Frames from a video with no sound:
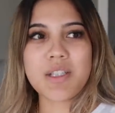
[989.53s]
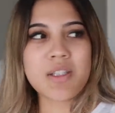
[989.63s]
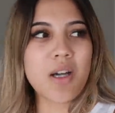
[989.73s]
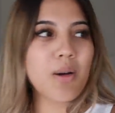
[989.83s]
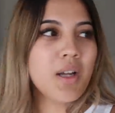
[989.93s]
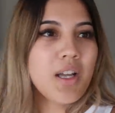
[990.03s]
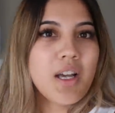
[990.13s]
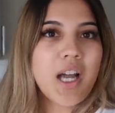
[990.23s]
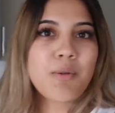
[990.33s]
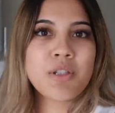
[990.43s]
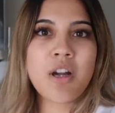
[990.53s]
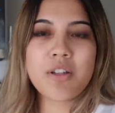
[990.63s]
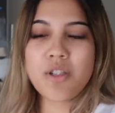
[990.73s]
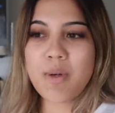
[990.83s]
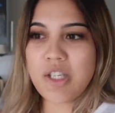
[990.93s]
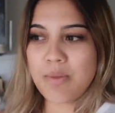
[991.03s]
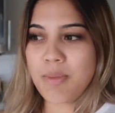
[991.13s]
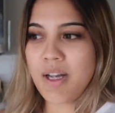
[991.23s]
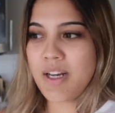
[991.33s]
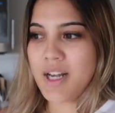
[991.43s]
So I won't talk too much,
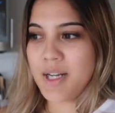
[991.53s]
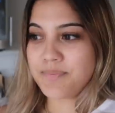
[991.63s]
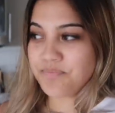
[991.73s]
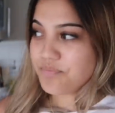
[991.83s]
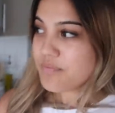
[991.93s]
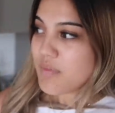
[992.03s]
but um,